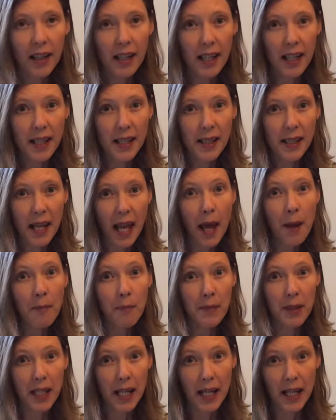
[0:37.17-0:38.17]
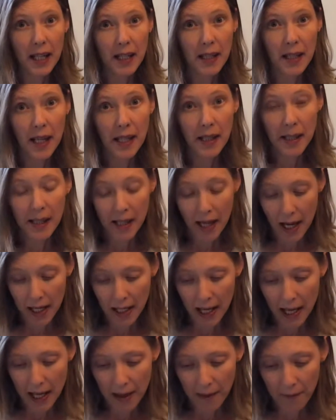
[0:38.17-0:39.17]
"It's empty," said
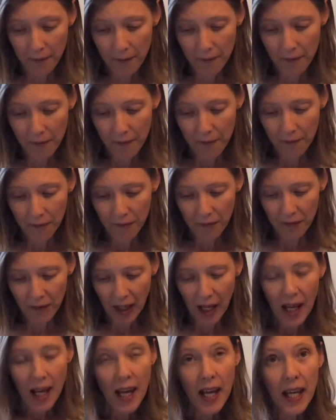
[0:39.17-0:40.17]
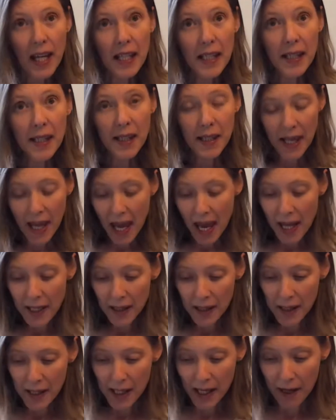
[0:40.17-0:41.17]
Stanley. He stared
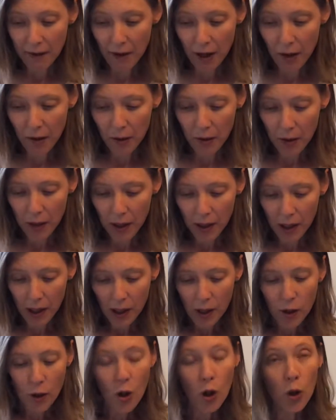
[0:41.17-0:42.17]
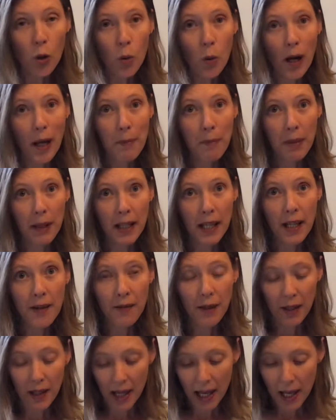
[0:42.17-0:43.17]
at Zero, not quite
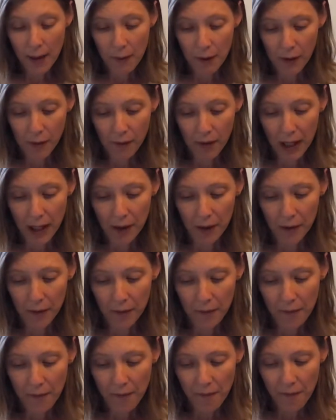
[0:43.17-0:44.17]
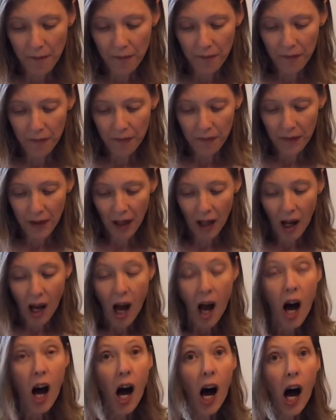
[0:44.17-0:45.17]
believing that he was real.
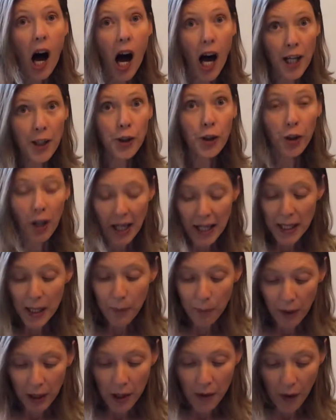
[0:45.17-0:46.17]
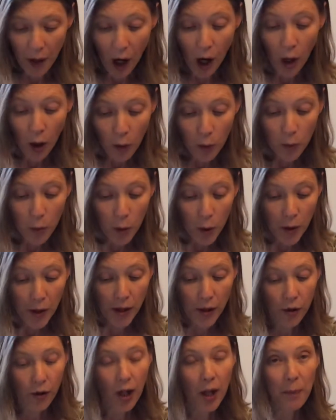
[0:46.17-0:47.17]
"I tried to bring you the whole water
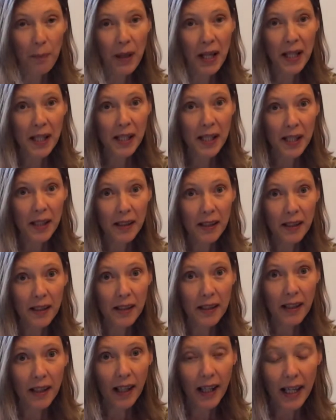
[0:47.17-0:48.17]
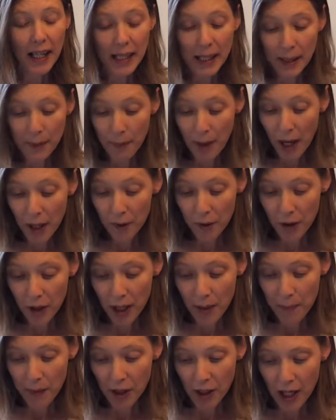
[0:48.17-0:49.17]
truck, but—" He smiled
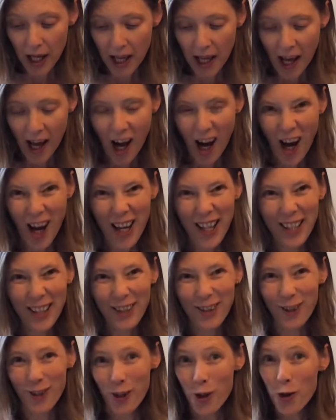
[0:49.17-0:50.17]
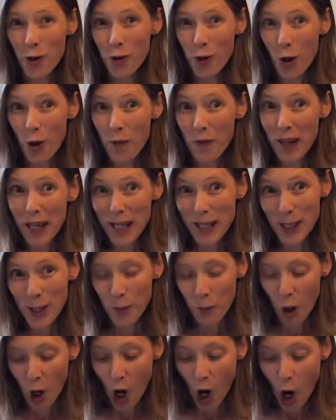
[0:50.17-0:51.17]
sheepishly. "I drove it
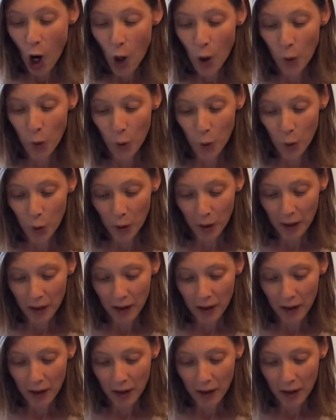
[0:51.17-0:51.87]
into a hole.